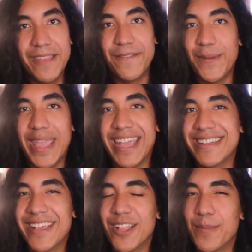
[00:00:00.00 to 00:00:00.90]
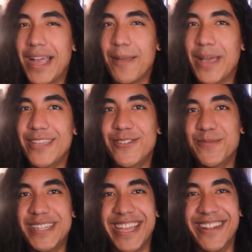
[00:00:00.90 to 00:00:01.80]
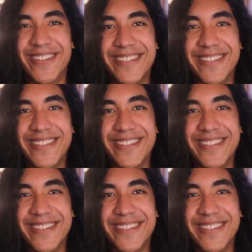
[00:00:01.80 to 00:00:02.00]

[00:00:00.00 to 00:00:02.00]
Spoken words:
if you can't tell by my YouTube channel.